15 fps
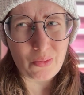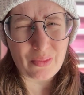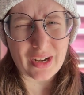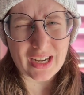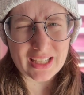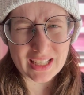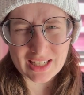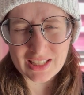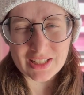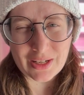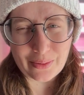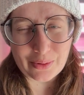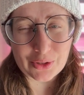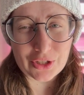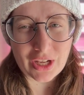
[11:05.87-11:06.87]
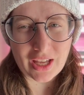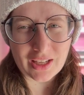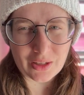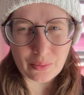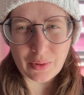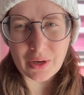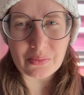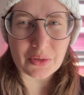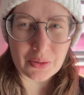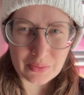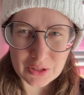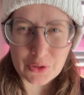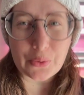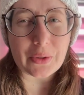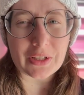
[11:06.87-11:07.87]
but I need to double check, but I'm going to
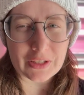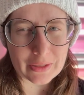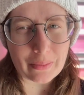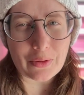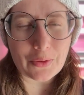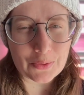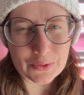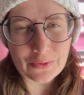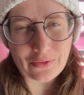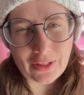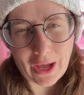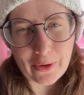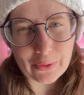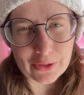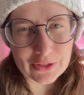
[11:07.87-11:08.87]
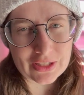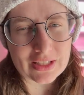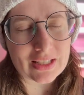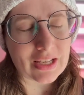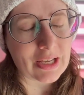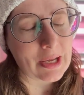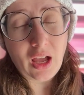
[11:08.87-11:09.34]
be doing some of those flowers.